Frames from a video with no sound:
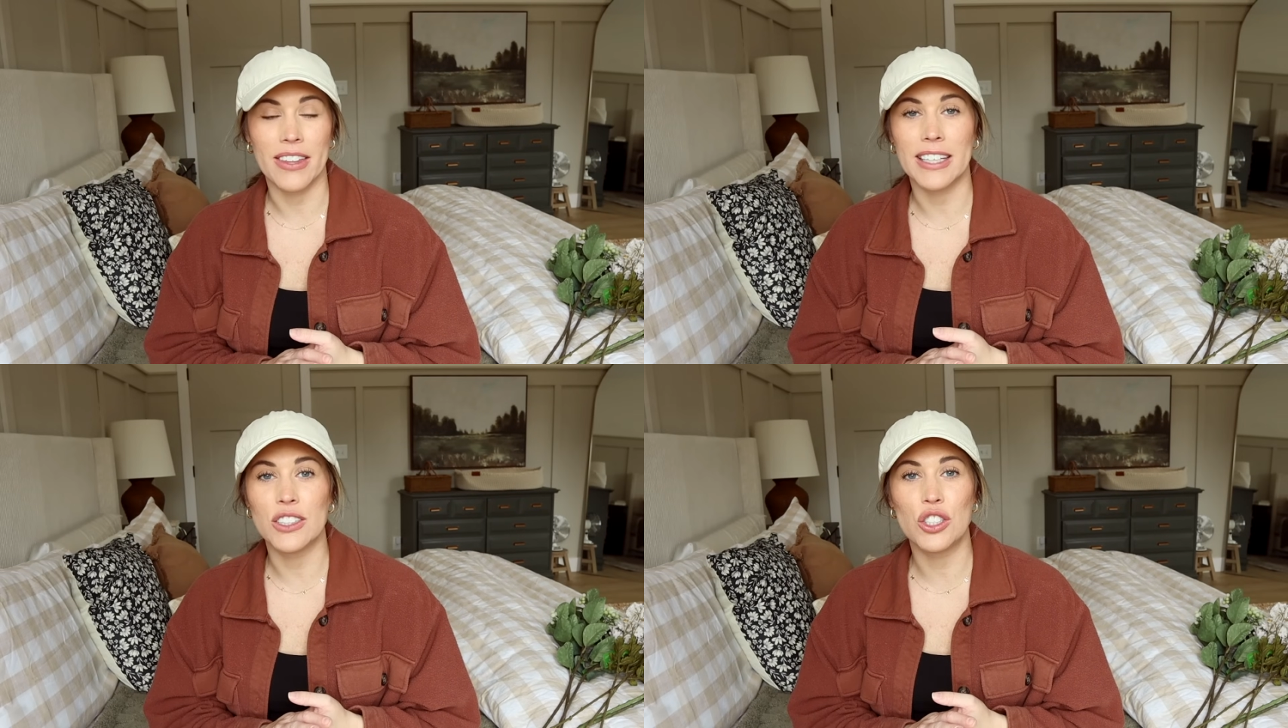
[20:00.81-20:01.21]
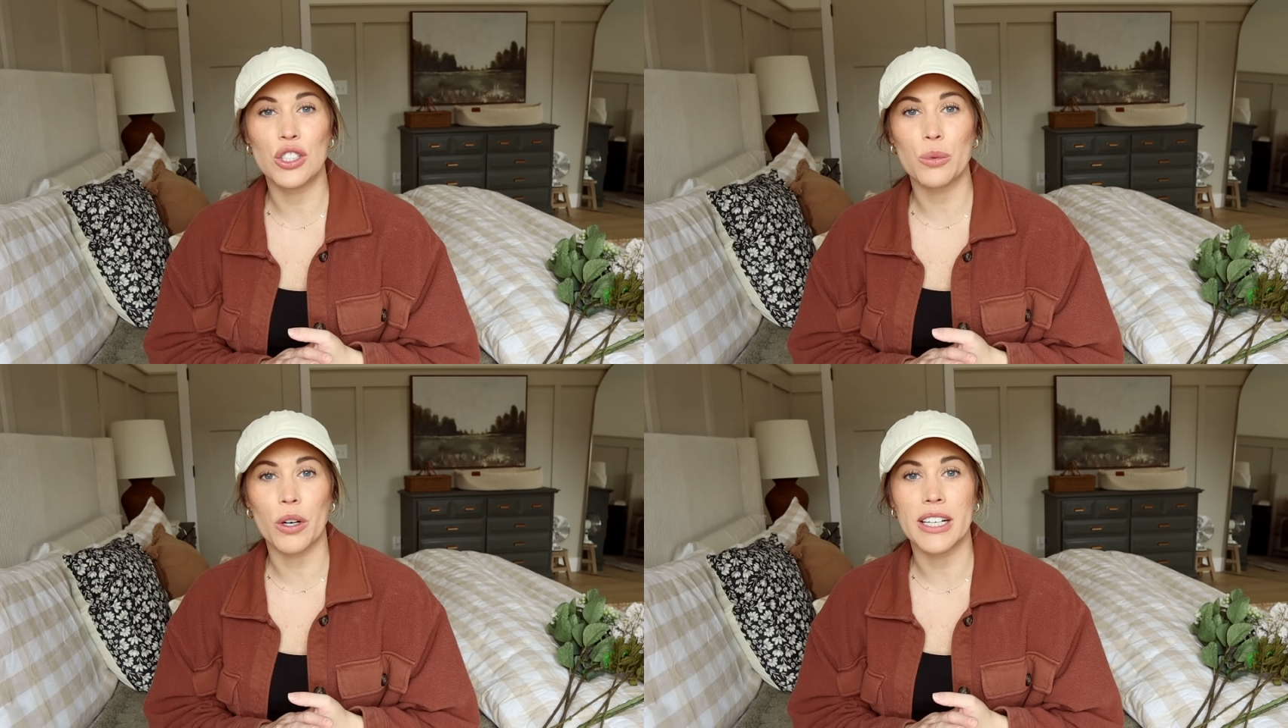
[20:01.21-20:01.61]
That's
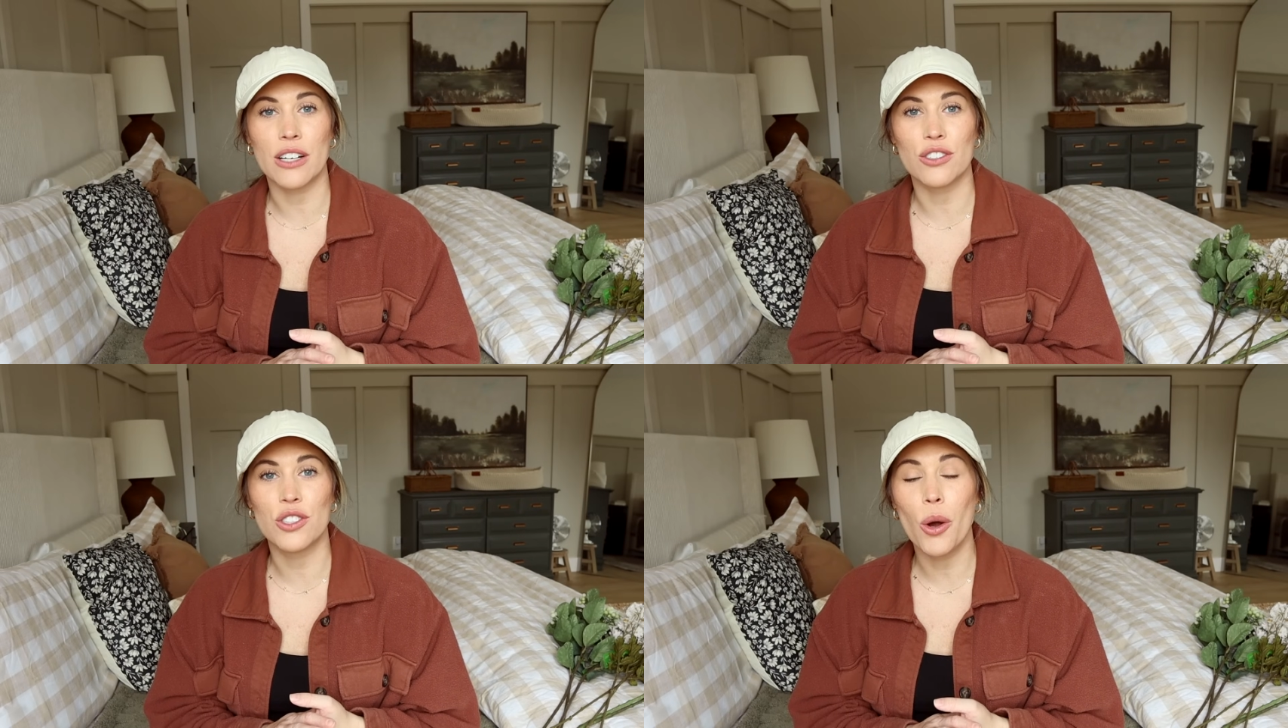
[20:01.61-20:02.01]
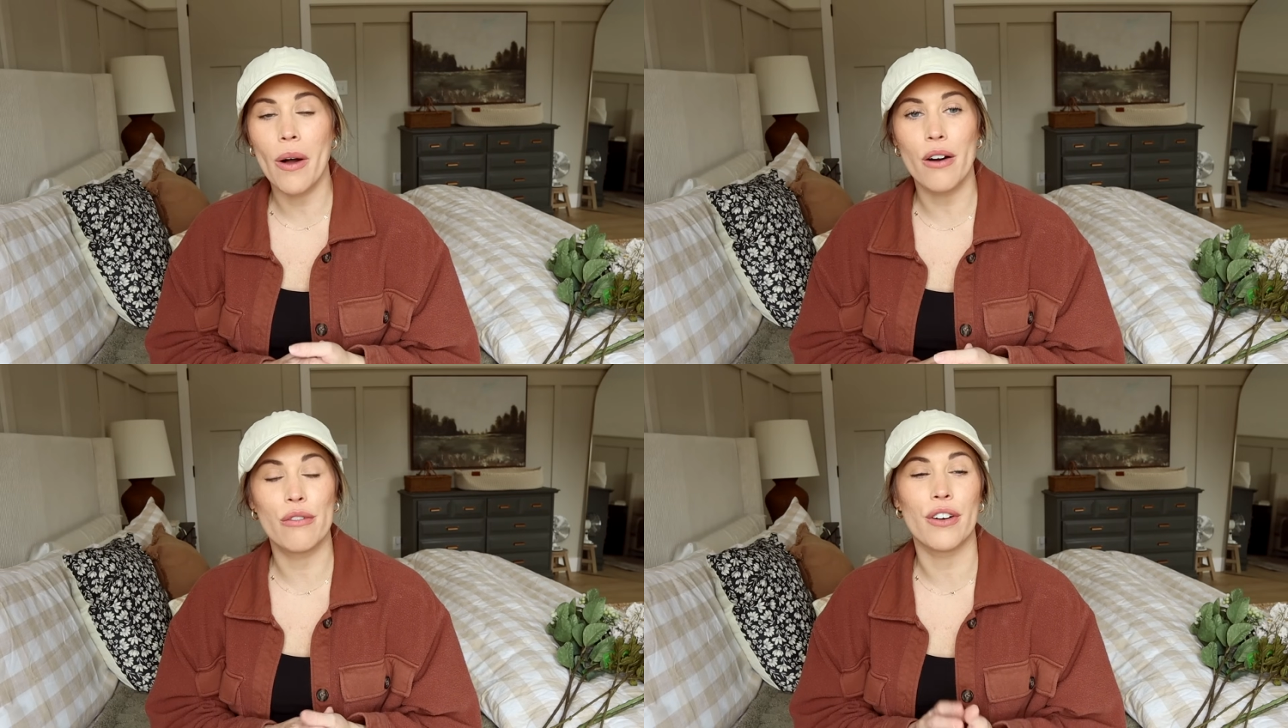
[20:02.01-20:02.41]
just worked out so
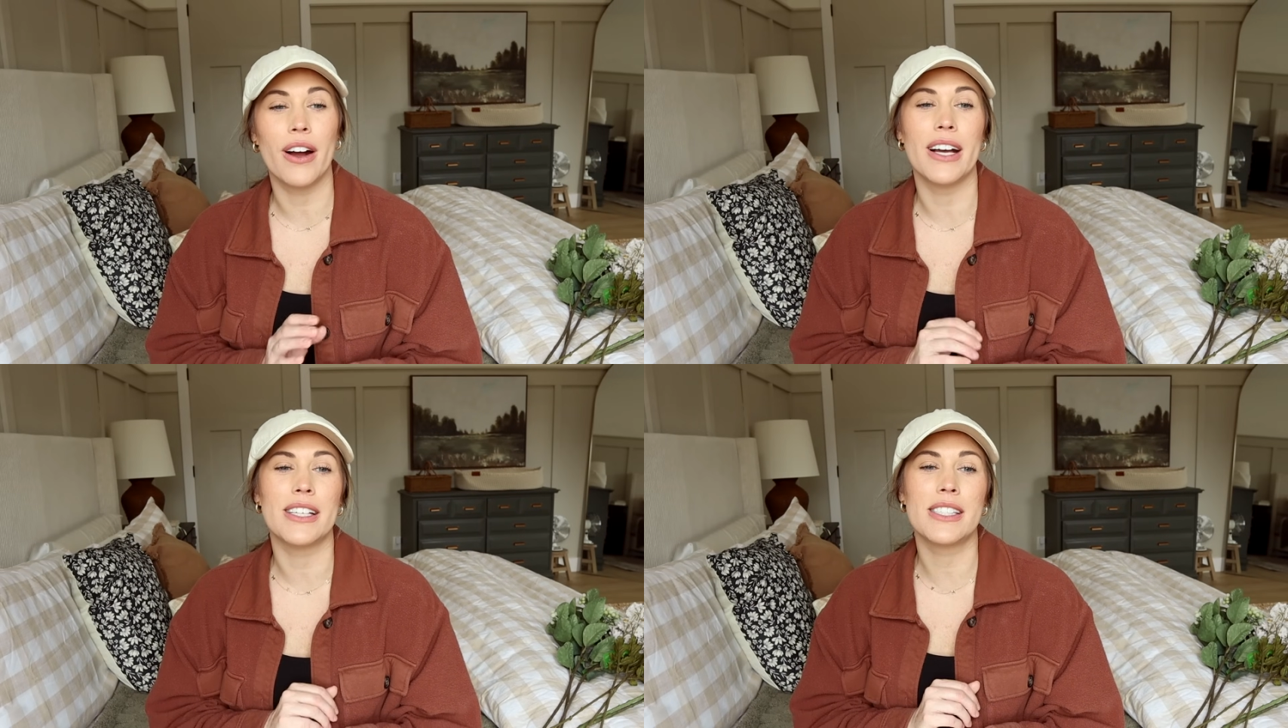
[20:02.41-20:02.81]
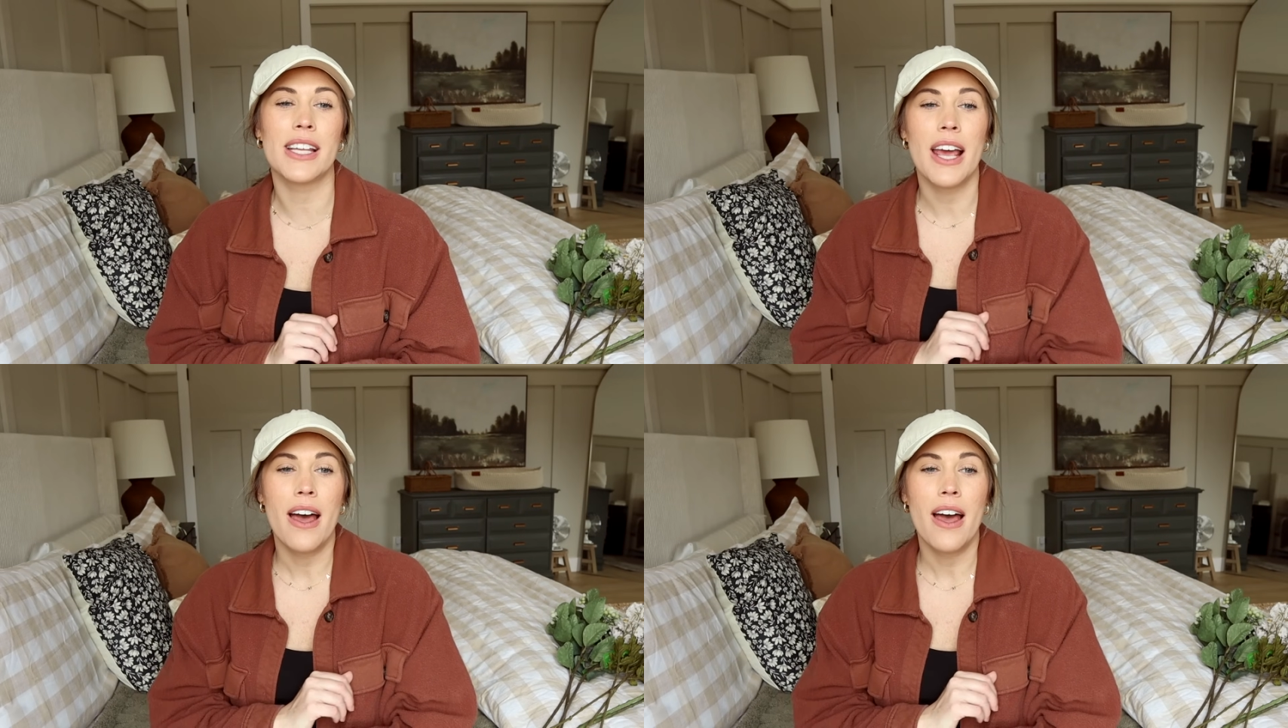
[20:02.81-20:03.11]
well for us.